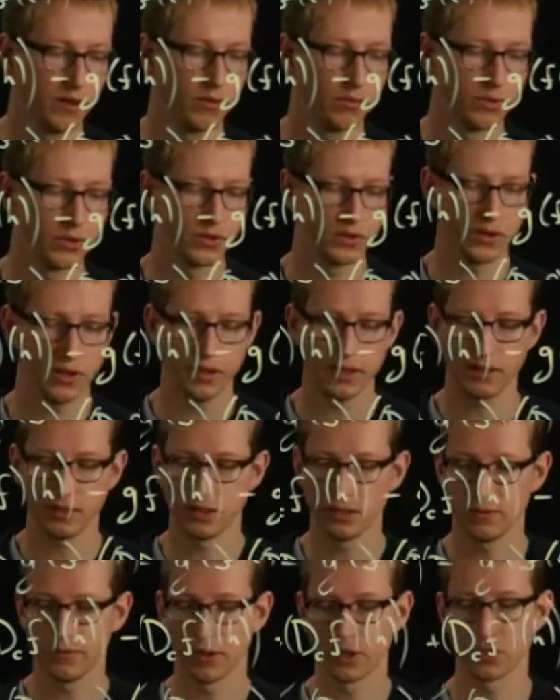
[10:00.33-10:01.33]
we saw that
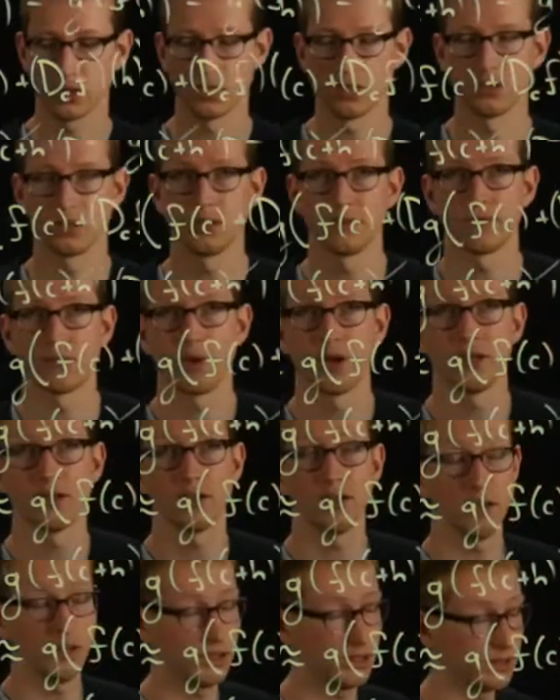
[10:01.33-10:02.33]
this function
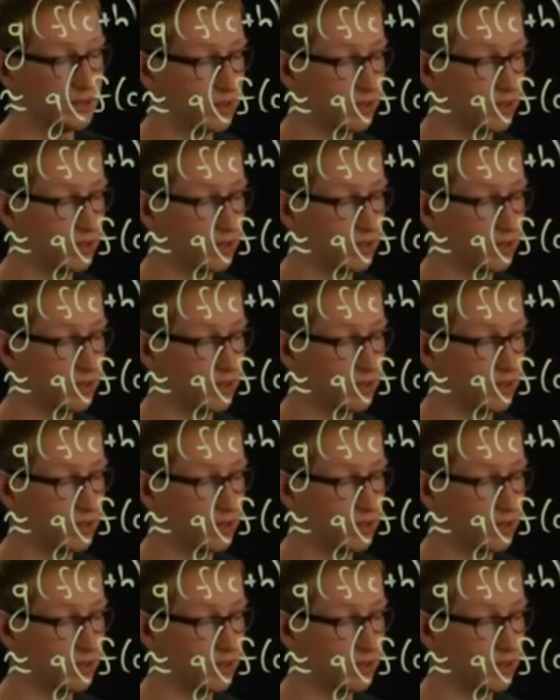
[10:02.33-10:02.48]
is